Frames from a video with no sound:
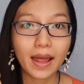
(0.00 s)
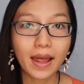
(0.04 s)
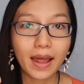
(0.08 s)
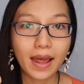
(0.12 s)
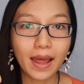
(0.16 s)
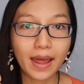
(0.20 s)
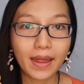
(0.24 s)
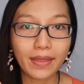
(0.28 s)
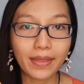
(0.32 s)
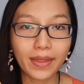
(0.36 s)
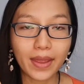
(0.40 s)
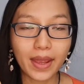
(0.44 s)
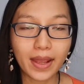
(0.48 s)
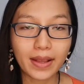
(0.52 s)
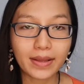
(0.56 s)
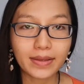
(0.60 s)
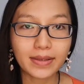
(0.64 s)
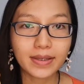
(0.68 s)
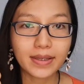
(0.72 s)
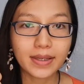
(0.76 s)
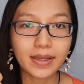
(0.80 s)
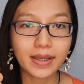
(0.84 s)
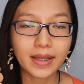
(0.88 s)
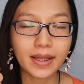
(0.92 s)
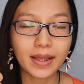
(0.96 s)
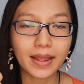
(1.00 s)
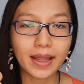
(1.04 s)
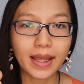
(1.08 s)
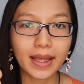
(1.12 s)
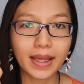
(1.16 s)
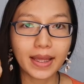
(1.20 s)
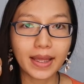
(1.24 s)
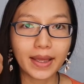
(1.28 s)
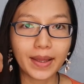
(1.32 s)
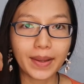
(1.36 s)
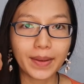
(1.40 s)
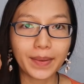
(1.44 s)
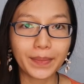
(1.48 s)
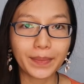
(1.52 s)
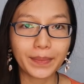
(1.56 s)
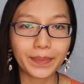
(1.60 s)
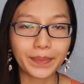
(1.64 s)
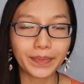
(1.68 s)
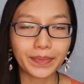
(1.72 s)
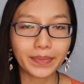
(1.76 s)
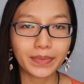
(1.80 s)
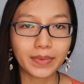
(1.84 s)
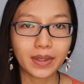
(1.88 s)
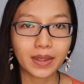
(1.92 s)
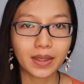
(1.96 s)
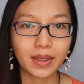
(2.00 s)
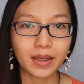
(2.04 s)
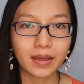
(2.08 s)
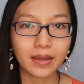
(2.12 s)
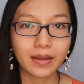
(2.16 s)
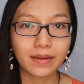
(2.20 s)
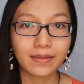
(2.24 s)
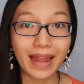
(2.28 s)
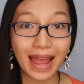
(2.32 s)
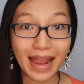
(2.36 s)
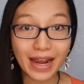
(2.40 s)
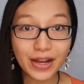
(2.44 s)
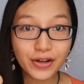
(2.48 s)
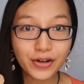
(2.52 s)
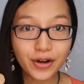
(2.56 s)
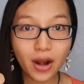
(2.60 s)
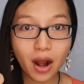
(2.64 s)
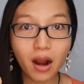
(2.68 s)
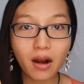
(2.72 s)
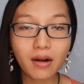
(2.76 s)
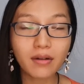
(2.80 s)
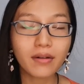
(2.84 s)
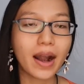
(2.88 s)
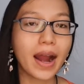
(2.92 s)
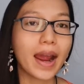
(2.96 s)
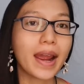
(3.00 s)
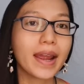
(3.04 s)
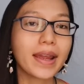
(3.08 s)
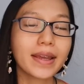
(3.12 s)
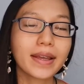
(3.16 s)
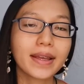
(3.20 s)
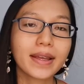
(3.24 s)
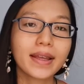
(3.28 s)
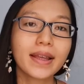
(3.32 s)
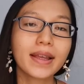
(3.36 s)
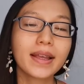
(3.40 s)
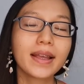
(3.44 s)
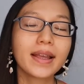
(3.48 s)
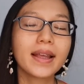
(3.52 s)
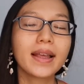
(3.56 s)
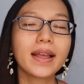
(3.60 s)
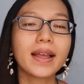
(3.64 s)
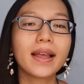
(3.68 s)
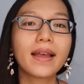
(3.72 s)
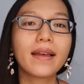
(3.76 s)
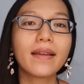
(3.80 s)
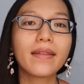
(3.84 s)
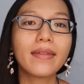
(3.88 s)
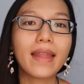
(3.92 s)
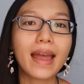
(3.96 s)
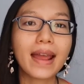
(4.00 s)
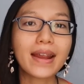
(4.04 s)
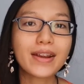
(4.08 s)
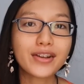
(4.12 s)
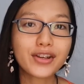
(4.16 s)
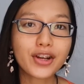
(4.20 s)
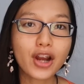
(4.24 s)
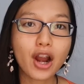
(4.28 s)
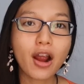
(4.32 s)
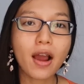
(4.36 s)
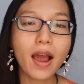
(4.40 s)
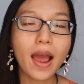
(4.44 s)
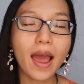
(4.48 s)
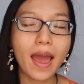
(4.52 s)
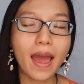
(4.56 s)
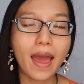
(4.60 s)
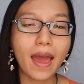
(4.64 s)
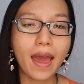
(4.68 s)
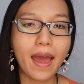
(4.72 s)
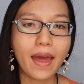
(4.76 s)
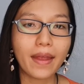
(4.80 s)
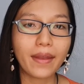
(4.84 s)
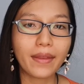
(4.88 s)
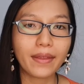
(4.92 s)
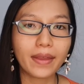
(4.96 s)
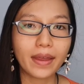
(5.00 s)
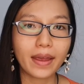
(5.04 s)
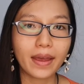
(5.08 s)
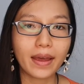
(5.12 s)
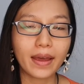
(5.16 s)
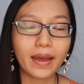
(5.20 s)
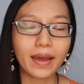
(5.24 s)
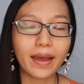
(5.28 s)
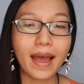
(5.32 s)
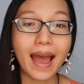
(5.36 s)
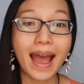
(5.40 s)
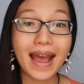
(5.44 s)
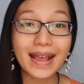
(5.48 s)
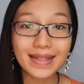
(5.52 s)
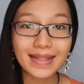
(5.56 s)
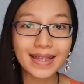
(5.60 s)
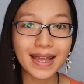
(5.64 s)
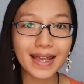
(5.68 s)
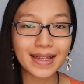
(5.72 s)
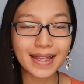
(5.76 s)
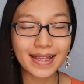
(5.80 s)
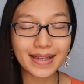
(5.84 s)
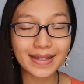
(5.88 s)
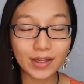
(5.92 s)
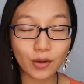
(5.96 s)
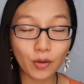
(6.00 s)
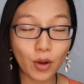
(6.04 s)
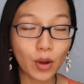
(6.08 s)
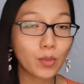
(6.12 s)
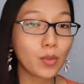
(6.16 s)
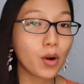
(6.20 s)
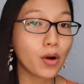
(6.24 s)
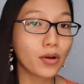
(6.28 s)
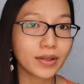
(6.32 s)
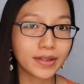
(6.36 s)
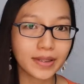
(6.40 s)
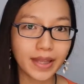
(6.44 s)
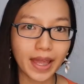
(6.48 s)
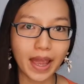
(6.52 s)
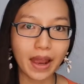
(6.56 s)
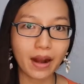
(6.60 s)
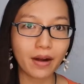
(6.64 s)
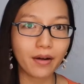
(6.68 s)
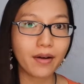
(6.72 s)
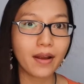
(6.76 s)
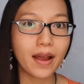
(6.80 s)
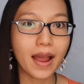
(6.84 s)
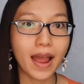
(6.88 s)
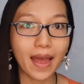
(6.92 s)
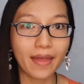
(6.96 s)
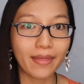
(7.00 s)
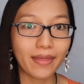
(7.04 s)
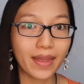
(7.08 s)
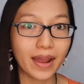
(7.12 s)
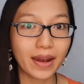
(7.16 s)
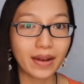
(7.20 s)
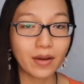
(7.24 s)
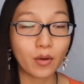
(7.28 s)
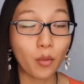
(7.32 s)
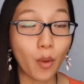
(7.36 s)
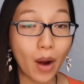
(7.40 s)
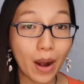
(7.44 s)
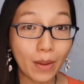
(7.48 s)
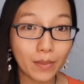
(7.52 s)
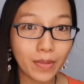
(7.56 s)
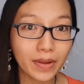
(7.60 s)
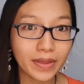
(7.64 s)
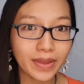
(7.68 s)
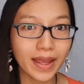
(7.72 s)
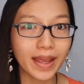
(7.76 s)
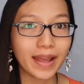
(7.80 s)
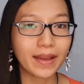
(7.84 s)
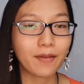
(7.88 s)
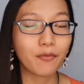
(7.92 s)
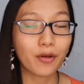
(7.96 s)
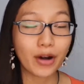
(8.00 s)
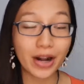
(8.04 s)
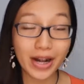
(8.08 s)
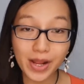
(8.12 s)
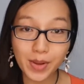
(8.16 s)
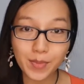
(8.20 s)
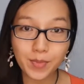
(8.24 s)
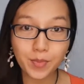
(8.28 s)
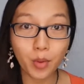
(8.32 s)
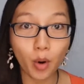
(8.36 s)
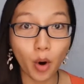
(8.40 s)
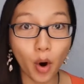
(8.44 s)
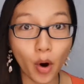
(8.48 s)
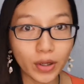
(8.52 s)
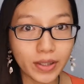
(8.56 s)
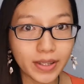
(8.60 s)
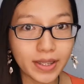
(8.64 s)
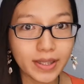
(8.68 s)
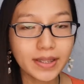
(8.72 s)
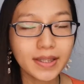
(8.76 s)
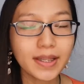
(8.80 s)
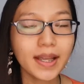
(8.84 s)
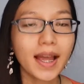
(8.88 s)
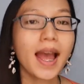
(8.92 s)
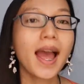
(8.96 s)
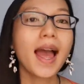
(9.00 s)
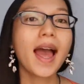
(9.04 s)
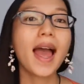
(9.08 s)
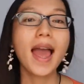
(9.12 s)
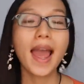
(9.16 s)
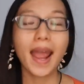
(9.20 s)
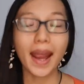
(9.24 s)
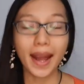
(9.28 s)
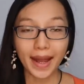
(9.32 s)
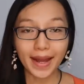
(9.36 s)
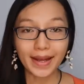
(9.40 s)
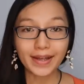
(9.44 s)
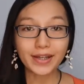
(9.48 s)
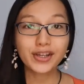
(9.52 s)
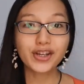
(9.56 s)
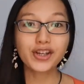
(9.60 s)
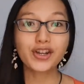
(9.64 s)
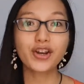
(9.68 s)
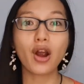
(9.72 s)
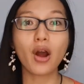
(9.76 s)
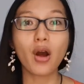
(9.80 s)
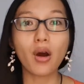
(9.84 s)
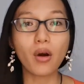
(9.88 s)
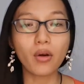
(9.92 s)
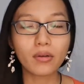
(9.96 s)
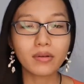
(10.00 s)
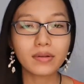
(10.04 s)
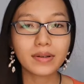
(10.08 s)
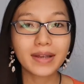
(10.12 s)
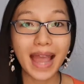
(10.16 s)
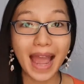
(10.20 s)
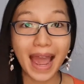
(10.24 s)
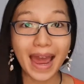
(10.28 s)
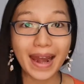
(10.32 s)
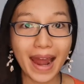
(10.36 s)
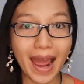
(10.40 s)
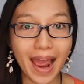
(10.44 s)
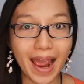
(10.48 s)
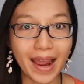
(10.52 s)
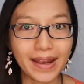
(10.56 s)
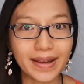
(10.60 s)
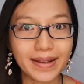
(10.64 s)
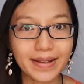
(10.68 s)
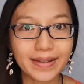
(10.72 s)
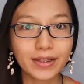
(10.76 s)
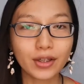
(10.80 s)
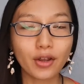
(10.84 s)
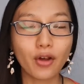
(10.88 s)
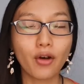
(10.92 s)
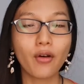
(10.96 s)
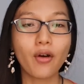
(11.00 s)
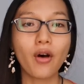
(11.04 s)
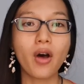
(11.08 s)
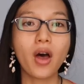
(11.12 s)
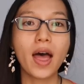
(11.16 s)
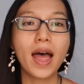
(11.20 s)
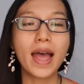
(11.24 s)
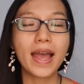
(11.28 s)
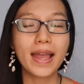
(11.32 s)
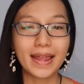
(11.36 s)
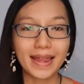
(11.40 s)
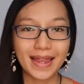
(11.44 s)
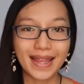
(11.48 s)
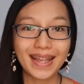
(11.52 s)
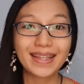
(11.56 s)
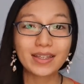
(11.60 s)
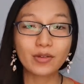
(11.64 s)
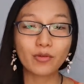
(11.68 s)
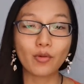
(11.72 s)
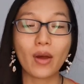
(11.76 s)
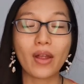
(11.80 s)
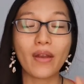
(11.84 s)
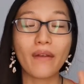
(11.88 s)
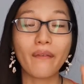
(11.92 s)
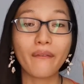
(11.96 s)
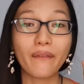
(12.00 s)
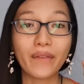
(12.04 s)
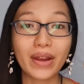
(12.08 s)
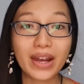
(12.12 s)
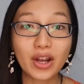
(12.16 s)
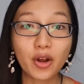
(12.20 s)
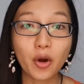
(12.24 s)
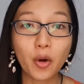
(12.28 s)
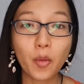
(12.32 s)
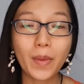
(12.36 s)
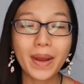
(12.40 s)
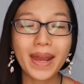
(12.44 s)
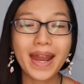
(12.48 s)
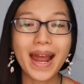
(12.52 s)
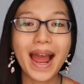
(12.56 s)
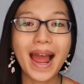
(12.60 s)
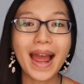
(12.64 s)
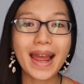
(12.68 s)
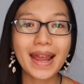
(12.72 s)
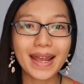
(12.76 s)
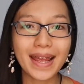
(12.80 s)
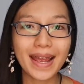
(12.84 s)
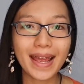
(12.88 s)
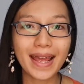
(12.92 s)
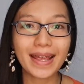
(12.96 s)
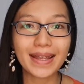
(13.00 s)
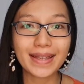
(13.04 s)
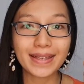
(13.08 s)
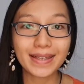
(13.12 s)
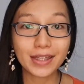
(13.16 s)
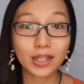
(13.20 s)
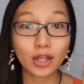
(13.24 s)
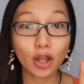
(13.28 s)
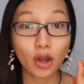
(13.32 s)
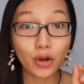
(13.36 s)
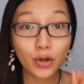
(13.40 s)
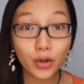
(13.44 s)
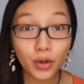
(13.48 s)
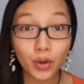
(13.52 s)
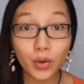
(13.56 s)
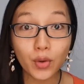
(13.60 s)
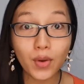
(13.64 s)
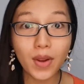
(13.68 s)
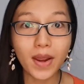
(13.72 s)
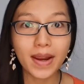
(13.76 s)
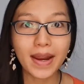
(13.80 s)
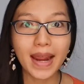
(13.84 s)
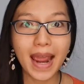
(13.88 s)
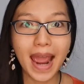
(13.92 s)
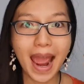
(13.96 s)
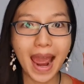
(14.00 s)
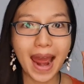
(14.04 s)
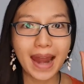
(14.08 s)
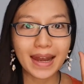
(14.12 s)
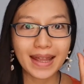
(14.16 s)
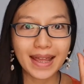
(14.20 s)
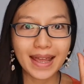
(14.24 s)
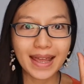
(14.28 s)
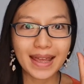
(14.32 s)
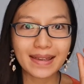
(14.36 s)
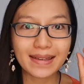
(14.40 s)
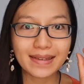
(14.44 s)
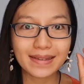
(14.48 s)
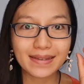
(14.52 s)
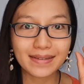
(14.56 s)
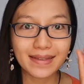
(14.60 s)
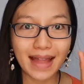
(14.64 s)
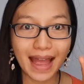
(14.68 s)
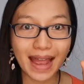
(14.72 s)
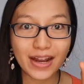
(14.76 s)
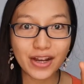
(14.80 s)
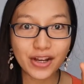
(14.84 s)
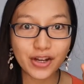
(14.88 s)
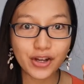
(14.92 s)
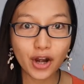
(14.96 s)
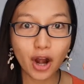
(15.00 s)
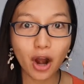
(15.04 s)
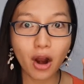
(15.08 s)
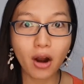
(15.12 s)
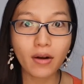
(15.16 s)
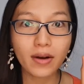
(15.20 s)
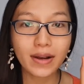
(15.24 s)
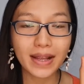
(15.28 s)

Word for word: and then like um natural, right Natural and uh, Hasnet is one Mohs scale and then one more thing very important is show cat eye so this one phenomena is so unique and it's natural